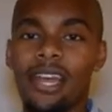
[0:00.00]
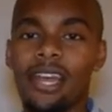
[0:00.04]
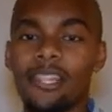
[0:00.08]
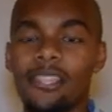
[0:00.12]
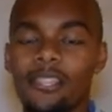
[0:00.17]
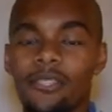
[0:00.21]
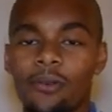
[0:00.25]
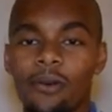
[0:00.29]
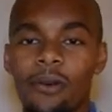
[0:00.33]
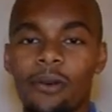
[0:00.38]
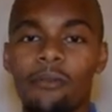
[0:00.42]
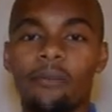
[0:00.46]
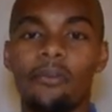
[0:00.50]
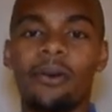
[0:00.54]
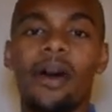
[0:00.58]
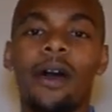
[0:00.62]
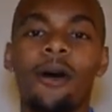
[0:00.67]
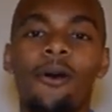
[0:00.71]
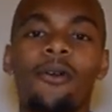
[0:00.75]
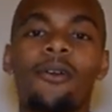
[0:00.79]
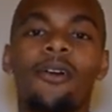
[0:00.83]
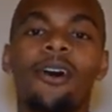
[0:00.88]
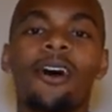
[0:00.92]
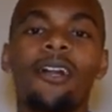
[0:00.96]
to
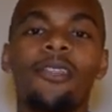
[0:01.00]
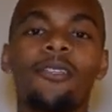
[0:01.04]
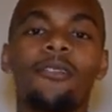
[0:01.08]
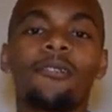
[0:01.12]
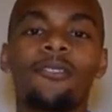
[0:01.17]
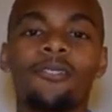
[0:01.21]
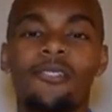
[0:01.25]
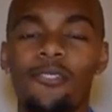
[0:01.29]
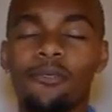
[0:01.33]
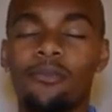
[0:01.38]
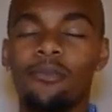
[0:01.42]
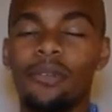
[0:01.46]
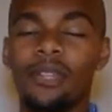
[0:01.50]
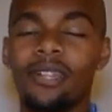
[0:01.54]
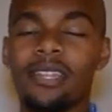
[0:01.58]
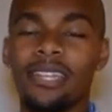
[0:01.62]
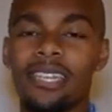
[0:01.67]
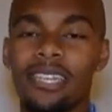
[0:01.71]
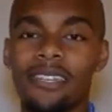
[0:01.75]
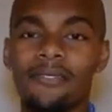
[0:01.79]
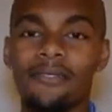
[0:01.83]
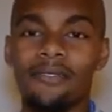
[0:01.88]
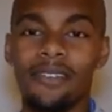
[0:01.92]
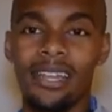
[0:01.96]
empower others to
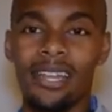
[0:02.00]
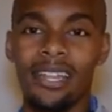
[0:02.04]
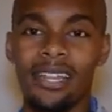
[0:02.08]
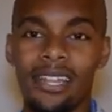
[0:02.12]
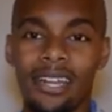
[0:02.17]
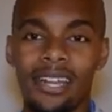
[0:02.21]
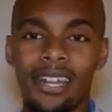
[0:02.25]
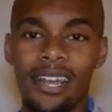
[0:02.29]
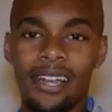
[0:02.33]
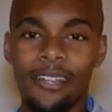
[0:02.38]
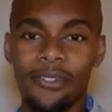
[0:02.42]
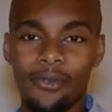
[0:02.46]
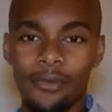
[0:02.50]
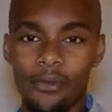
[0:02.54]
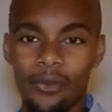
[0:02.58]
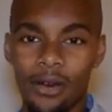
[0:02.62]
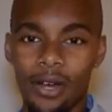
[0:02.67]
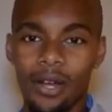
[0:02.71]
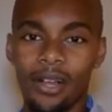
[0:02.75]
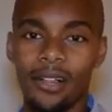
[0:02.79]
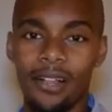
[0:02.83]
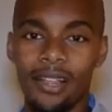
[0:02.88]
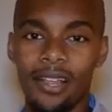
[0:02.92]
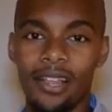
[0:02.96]
believe in it as well.